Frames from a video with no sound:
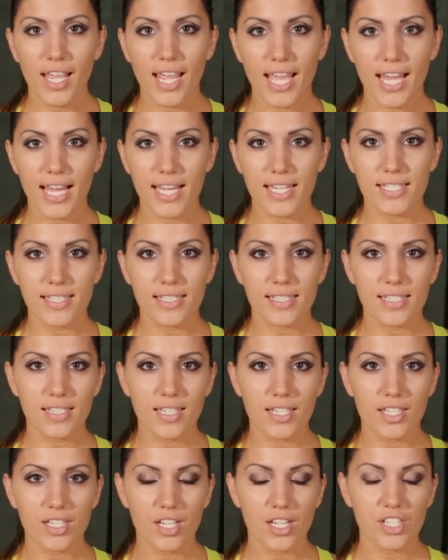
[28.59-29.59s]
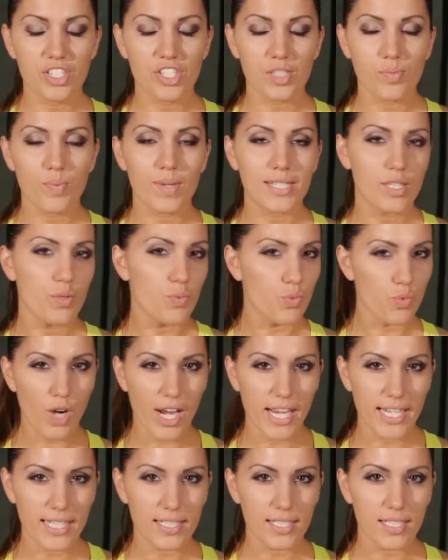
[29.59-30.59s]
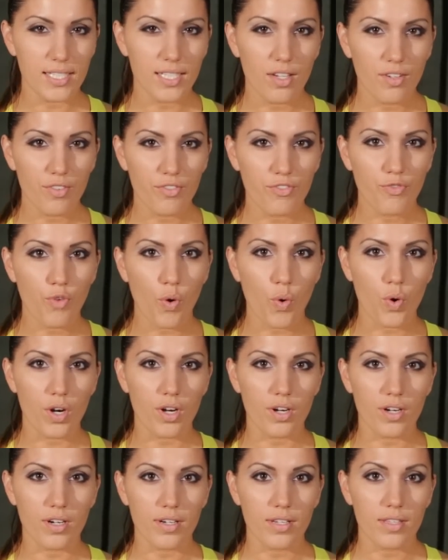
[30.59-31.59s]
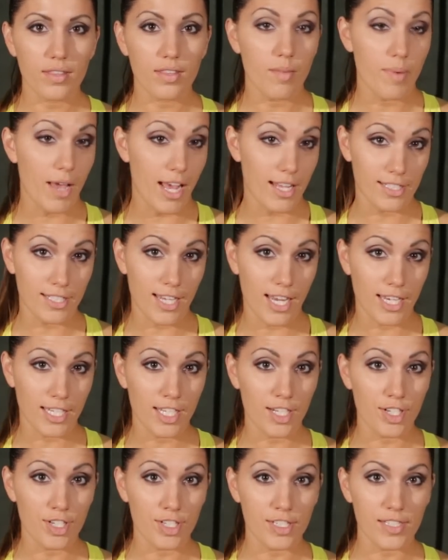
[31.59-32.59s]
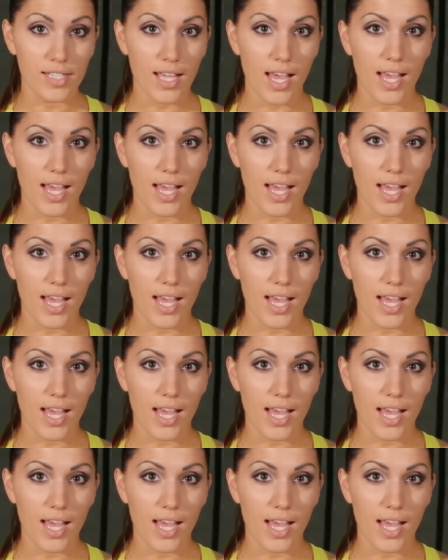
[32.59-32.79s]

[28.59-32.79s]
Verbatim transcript: and it, it just wasn't right for the past 10 years.